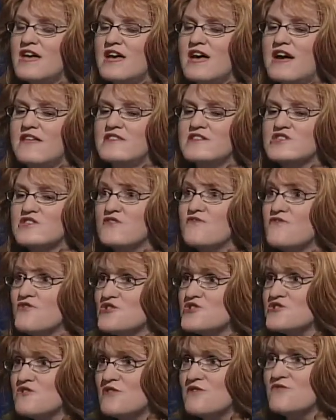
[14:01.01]
and it's the
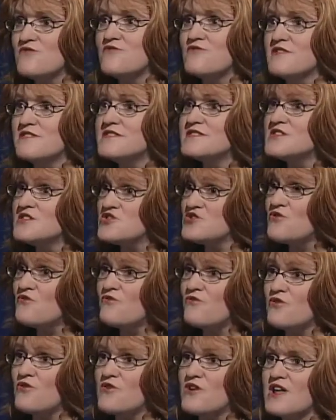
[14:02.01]
first green roof in Central
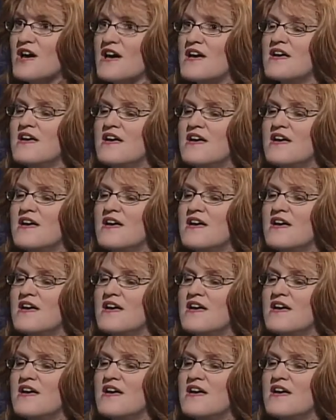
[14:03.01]
Florida.